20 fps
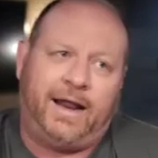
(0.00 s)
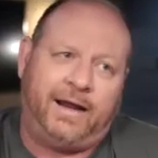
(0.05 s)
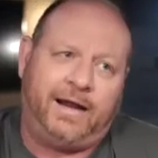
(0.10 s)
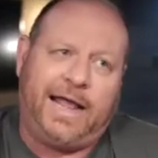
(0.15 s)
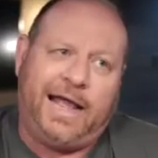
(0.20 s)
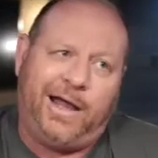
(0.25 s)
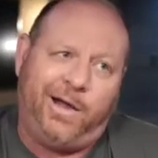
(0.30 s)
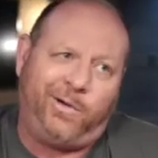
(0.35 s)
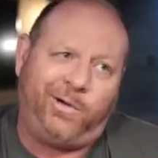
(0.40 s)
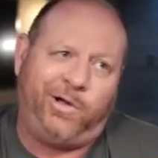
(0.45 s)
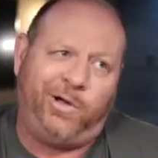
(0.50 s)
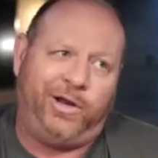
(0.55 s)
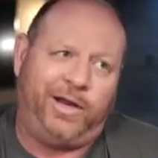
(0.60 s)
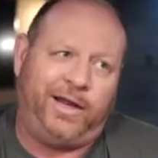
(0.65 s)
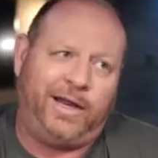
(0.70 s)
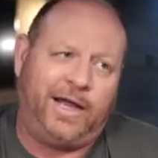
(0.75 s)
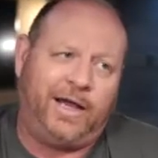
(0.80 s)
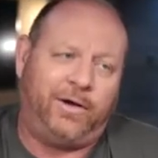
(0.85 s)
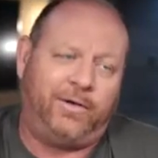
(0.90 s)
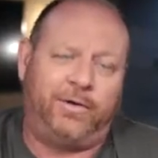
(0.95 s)
how
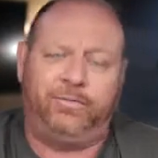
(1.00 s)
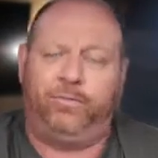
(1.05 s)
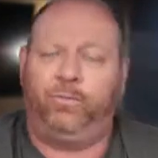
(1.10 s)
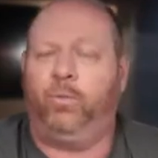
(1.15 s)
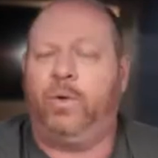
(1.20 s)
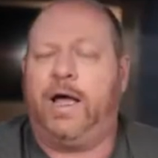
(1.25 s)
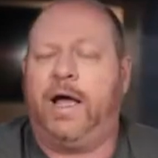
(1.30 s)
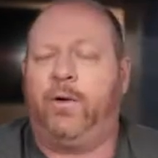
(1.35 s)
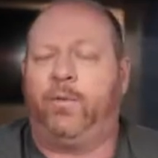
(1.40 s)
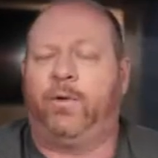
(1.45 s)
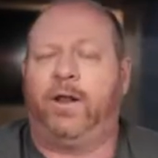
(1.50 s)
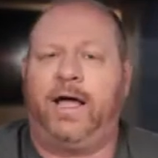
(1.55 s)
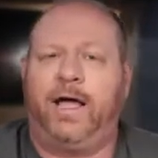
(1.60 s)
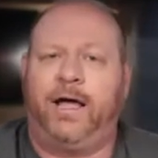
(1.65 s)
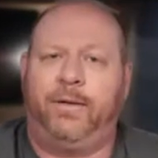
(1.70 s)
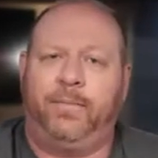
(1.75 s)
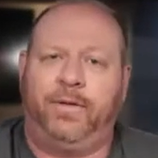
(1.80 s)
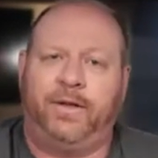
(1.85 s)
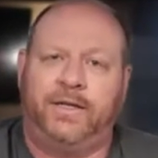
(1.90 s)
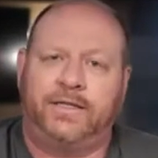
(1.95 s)
good how
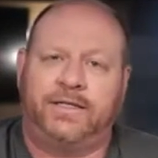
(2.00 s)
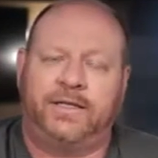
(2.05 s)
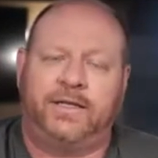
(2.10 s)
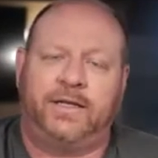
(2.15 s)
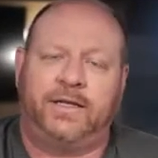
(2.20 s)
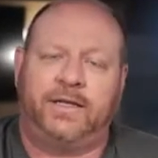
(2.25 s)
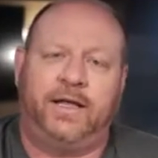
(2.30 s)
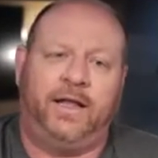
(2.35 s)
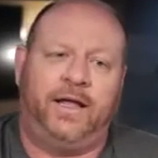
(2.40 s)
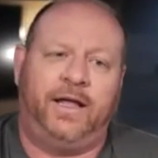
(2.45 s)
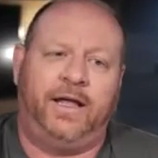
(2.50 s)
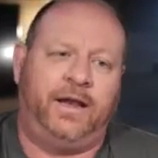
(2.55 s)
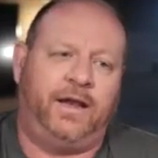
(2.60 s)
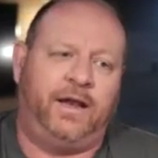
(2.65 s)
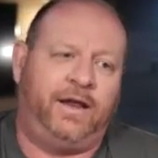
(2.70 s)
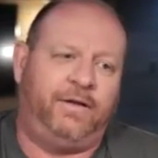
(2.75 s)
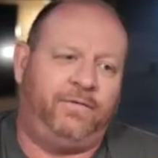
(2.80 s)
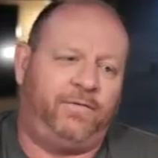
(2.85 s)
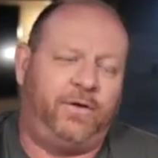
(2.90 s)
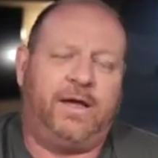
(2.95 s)
reliable is it, and then
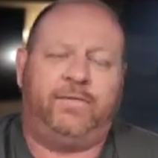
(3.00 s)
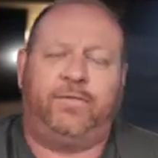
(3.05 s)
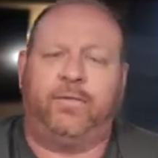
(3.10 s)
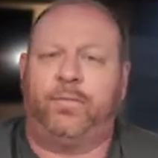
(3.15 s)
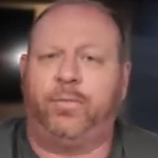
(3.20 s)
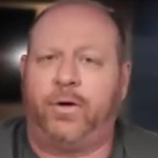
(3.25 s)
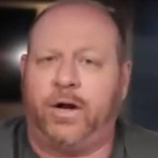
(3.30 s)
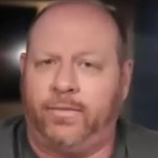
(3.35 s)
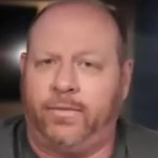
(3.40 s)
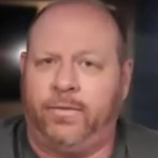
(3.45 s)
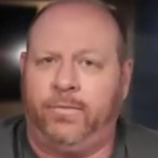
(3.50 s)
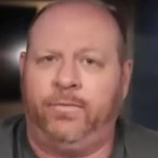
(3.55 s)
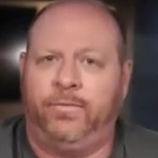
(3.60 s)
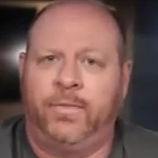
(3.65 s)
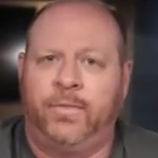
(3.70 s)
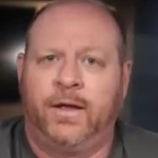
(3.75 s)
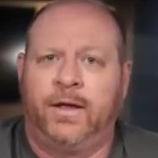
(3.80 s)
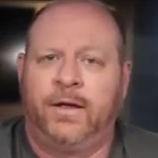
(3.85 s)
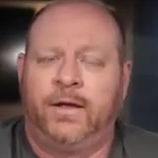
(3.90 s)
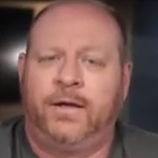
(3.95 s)
if you have a problem,
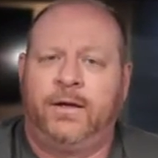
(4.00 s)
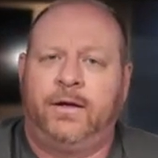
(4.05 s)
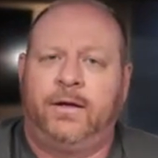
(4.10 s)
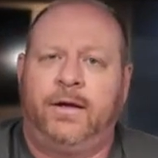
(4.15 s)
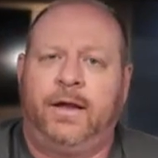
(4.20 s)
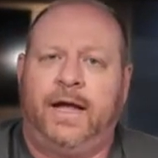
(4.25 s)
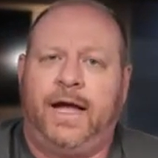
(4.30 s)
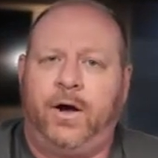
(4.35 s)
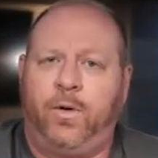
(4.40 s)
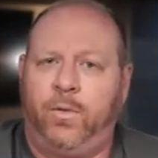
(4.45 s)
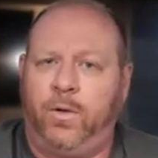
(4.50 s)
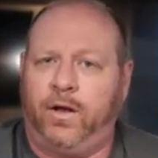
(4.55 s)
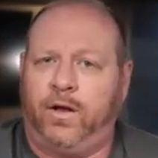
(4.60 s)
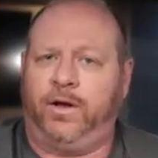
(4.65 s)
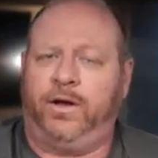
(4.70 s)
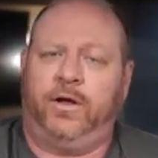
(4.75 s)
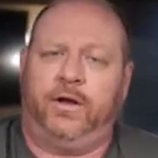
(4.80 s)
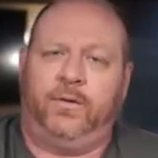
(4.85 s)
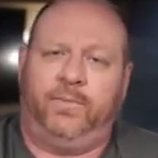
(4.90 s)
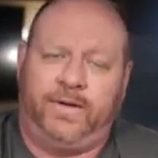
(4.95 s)
how well are
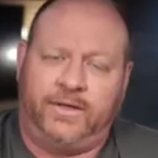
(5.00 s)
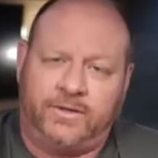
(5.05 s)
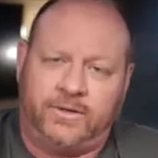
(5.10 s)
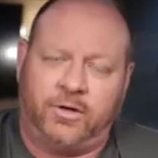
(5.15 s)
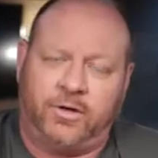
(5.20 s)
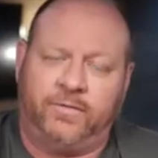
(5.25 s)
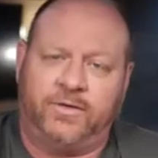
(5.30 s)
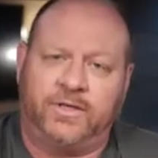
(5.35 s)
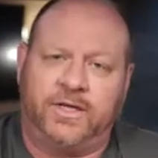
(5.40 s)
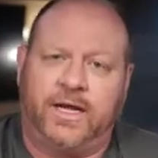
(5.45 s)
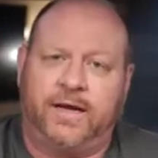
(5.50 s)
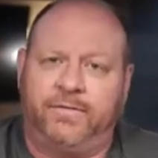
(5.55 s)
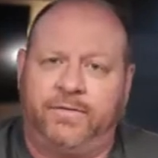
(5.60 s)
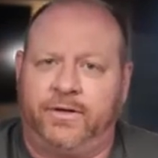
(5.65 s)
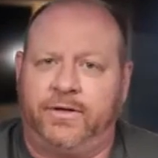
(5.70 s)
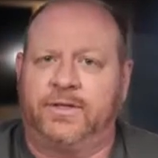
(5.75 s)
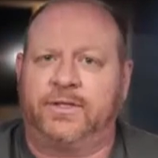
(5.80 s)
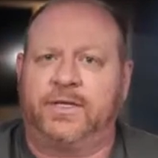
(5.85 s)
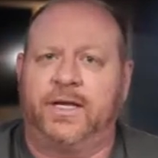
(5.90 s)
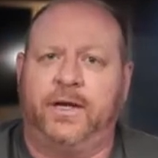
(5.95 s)
you going to be serviced
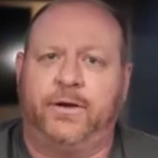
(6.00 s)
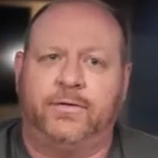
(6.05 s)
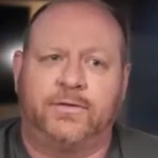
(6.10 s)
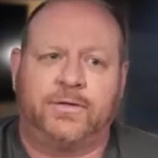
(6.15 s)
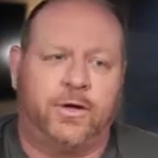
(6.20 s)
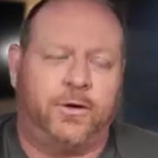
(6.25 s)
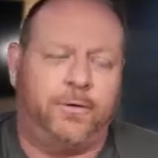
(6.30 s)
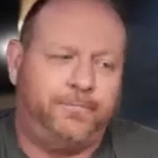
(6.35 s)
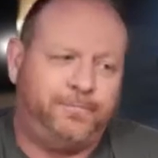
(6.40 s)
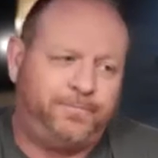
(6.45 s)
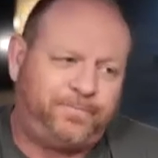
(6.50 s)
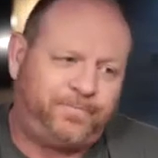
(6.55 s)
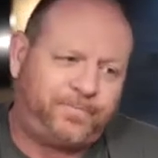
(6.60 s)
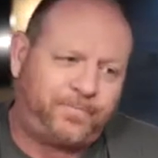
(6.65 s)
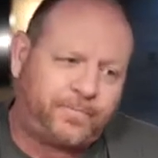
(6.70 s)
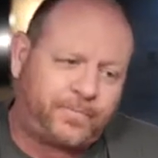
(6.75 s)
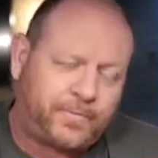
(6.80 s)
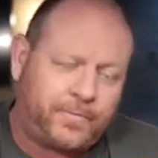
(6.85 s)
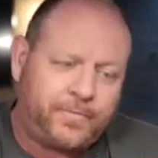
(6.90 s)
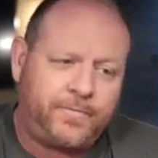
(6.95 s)
after the sale? So
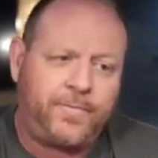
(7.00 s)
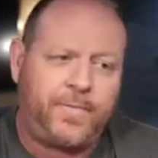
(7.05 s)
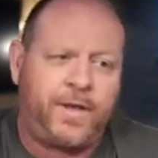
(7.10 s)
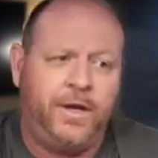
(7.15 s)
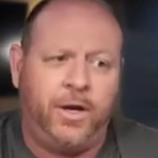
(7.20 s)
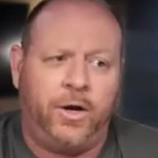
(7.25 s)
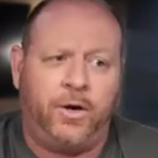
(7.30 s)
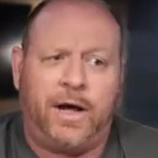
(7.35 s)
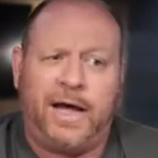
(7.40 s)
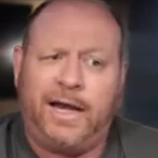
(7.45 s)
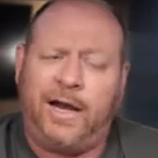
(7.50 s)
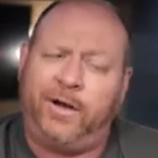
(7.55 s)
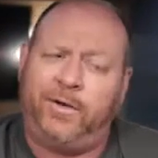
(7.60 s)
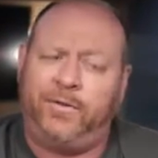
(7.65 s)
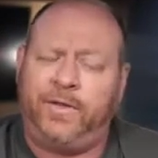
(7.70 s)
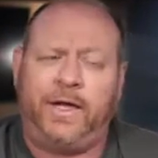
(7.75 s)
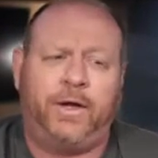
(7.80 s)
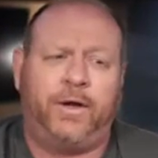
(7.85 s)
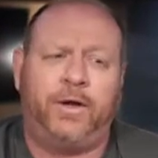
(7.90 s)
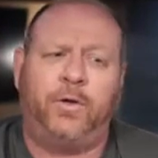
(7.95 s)
I don't
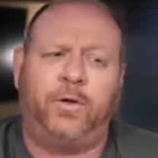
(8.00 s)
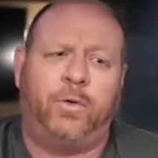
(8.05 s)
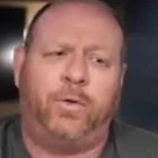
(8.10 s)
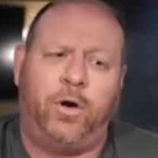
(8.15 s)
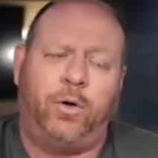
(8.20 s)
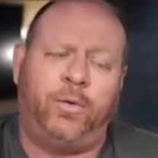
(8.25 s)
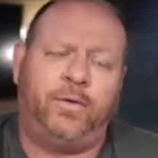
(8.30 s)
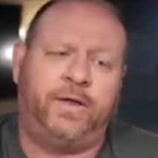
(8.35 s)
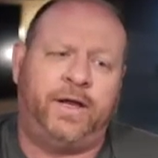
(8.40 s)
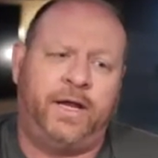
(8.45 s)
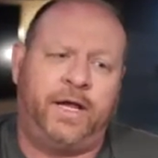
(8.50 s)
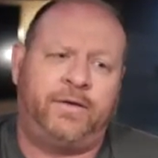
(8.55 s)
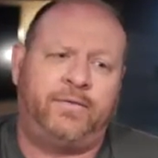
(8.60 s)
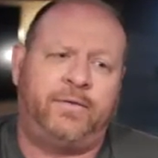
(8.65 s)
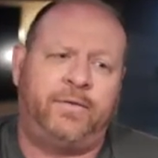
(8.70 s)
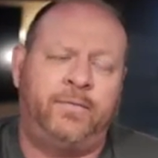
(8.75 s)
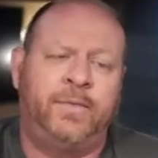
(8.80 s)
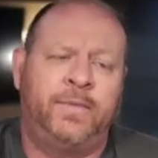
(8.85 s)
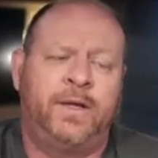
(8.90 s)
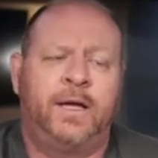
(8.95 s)
think you can go wrong with any of
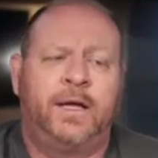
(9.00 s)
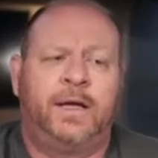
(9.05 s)
them.